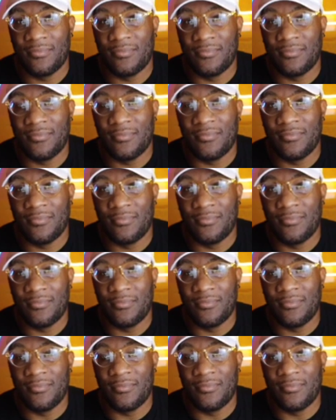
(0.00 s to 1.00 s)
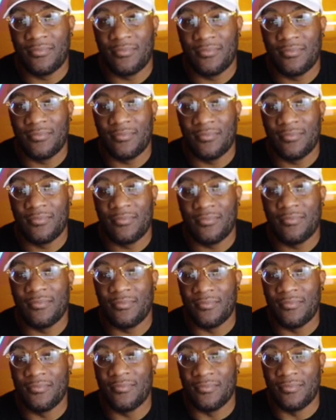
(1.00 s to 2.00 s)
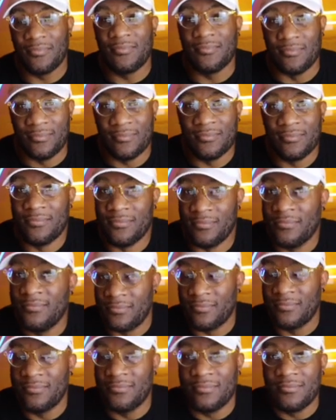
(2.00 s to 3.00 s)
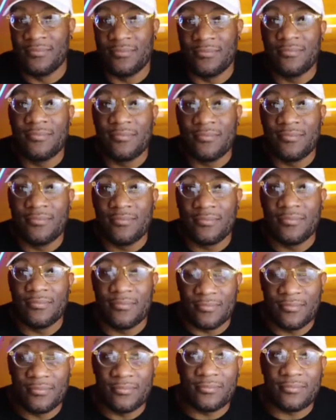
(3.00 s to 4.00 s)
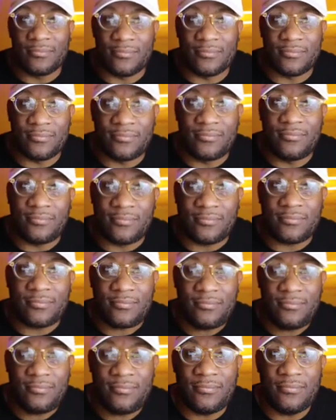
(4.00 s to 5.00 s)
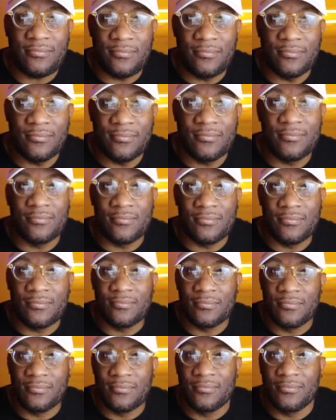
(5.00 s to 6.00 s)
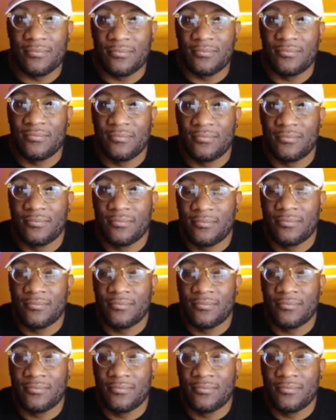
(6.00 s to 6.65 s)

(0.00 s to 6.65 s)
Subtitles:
(silent)